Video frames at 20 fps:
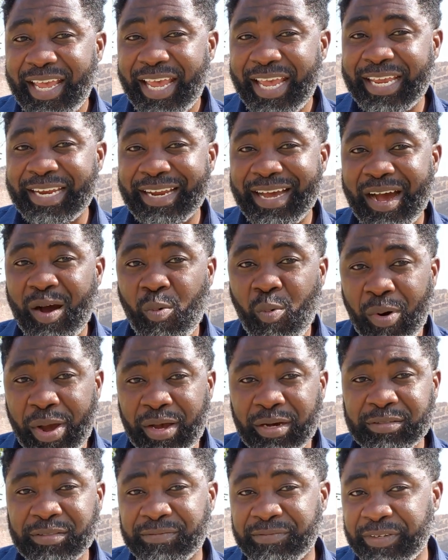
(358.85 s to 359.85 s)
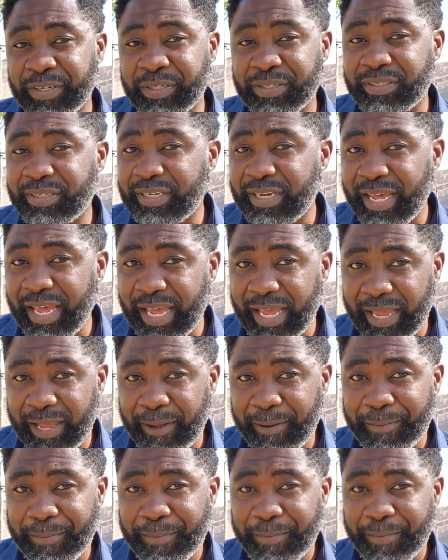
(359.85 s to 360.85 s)
in our worldview today.
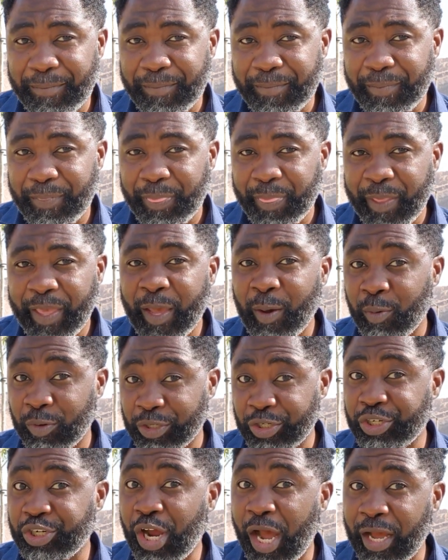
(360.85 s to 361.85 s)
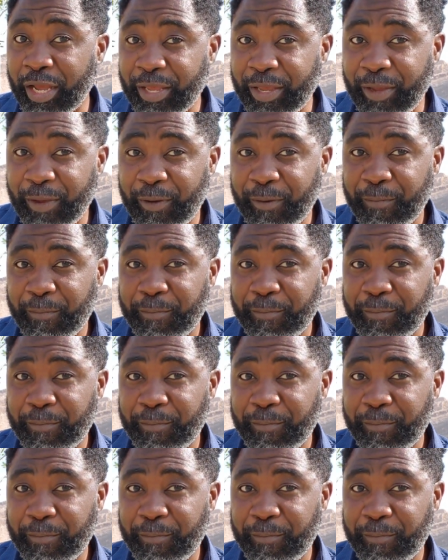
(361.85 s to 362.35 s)
It would shock you.